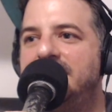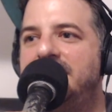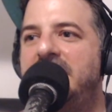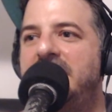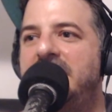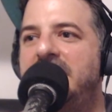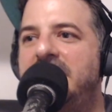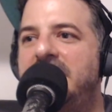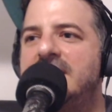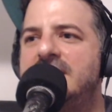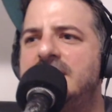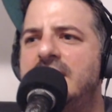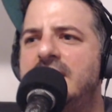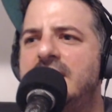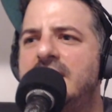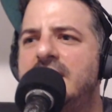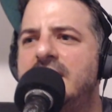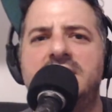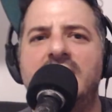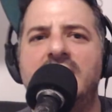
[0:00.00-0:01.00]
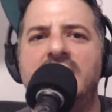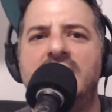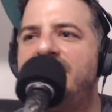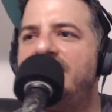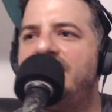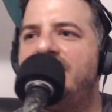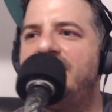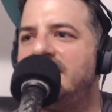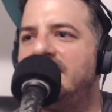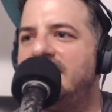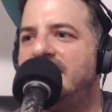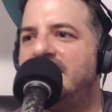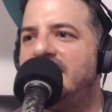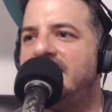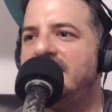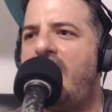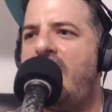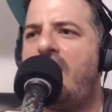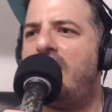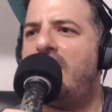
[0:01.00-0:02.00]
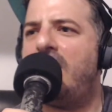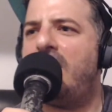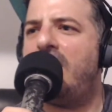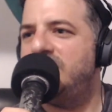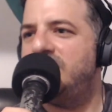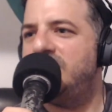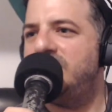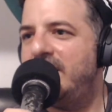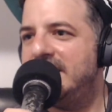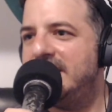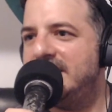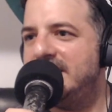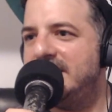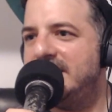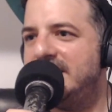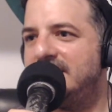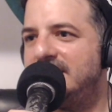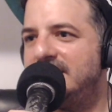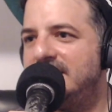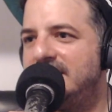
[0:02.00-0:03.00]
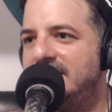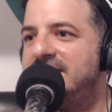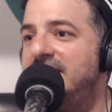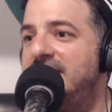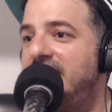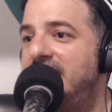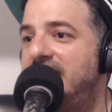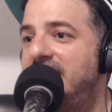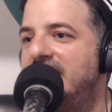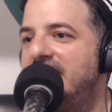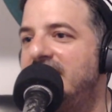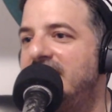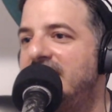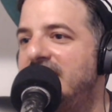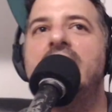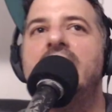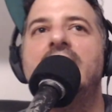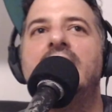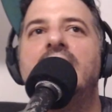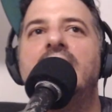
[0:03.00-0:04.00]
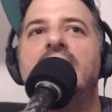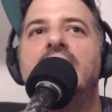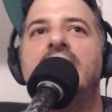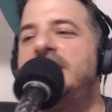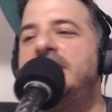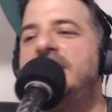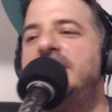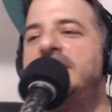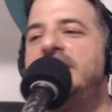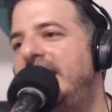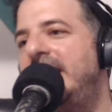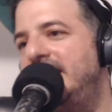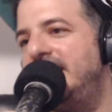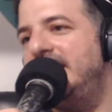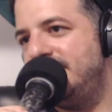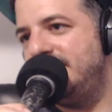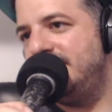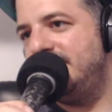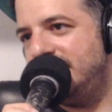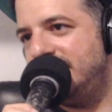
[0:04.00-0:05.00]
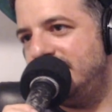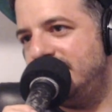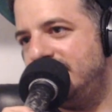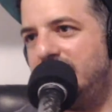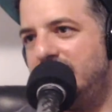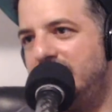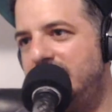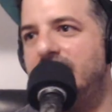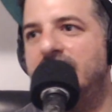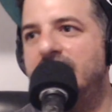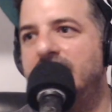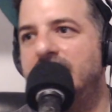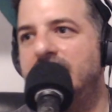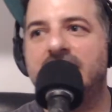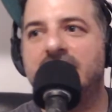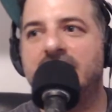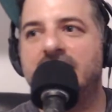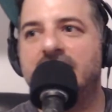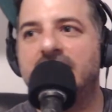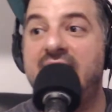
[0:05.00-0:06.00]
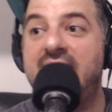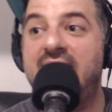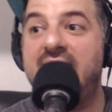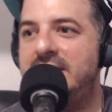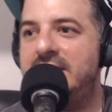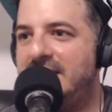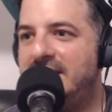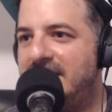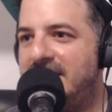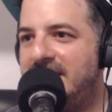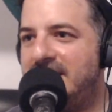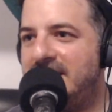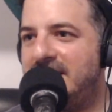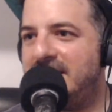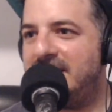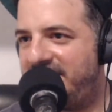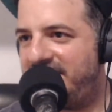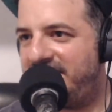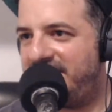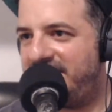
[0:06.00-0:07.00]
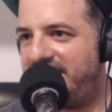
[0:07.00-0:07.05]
because as tough and hard as Joe is, listen to this. His wedding, the day we shall not talk of.